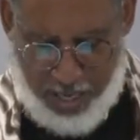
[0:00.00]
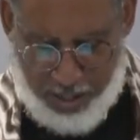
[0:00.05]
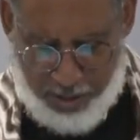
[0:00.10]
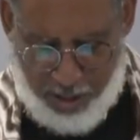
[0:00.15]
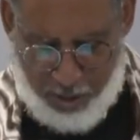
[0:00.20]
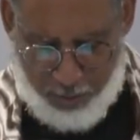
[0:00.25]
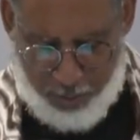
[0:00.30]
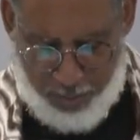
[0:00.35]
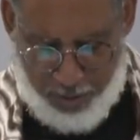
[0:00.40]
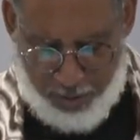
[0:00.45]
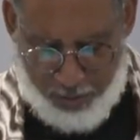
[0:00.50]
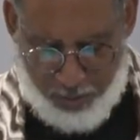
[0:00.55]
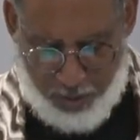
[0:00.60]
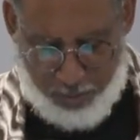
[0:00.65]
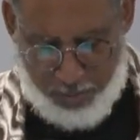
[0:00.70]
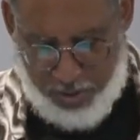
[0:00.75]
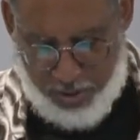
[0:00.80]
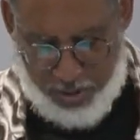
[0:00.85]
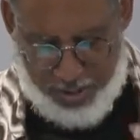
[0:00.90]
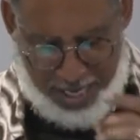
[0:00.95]
Turn with me to
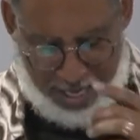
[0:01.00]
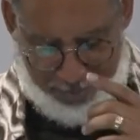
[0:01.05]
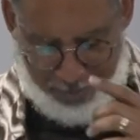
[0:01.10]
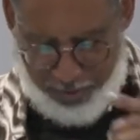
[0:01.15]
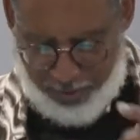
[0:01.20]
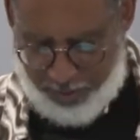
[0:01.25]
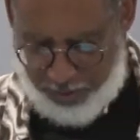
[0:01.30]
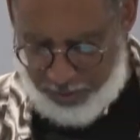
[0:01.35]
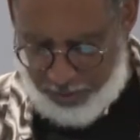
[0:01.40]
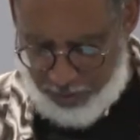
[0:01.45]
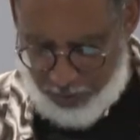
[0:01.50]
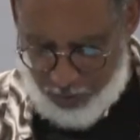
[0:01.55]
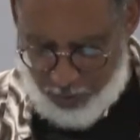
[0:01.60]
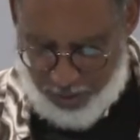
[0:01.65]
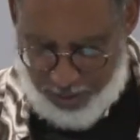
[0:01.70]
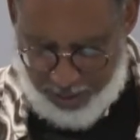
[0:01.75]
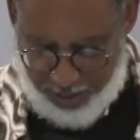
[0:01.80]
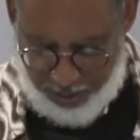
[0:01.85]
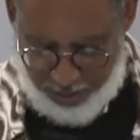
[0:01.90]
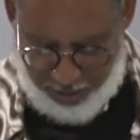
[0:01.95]
Romans chapter
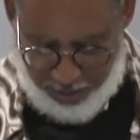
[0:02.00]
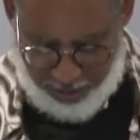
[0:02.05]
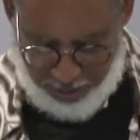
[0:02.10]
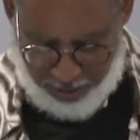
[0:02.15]
1.